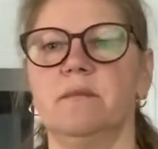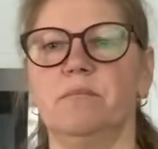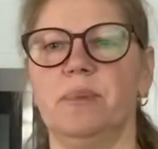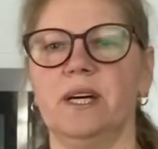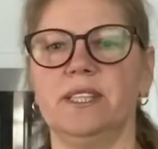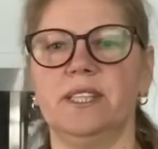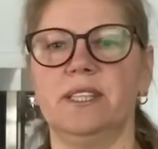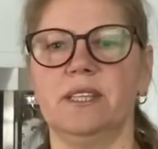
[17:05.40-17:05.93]

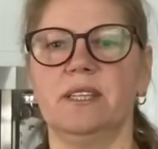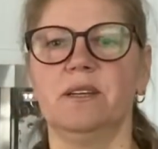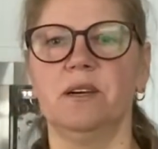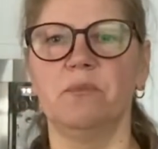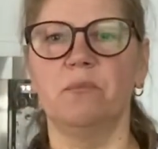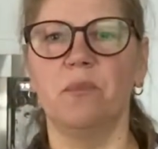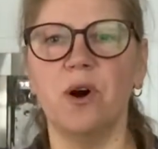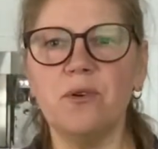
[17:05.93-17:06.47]
But
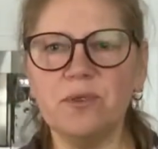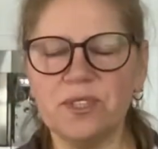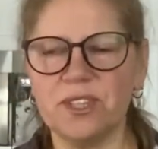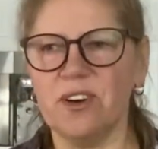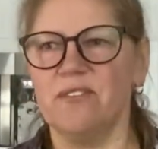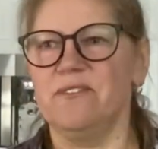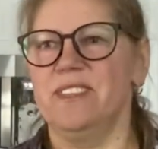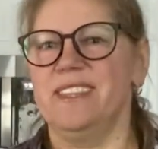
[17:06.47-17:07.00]
most
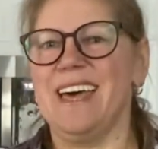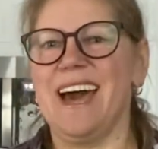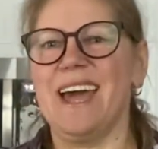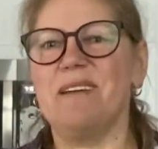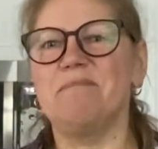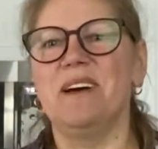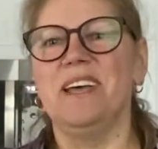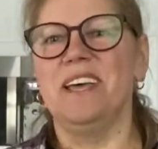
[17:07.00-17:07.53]
of the
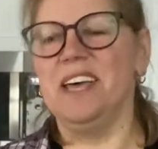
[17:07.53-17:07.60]
time,